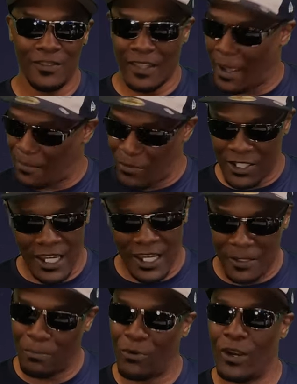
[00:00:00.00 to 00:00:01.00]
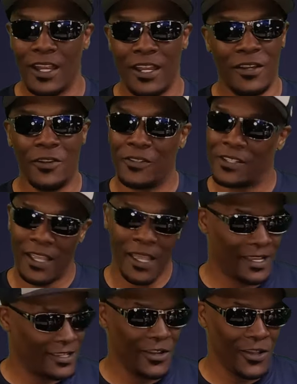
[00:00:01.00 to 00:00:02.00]
I appreciate the prayers. I,
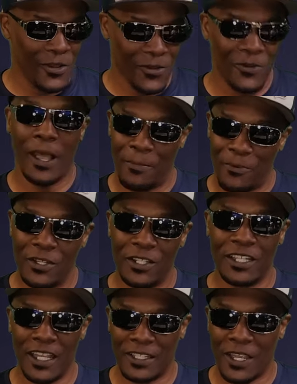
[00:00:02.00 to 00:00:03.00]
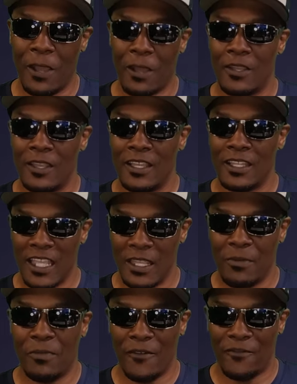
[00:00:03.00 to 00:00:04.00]
you know, I appreciate y'all
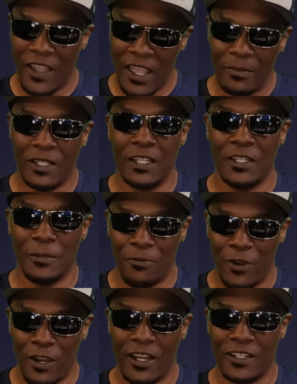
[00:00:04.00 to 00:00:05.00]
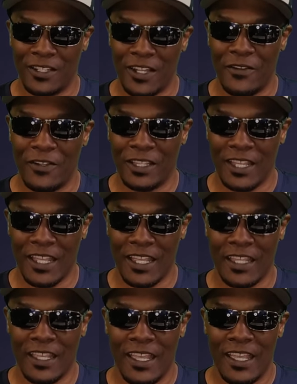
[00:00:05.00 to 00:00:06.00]
keeping my family in your prayers and
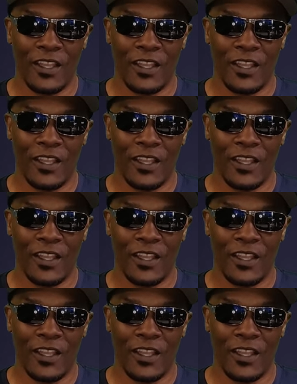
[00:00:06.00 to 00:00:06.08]
everything.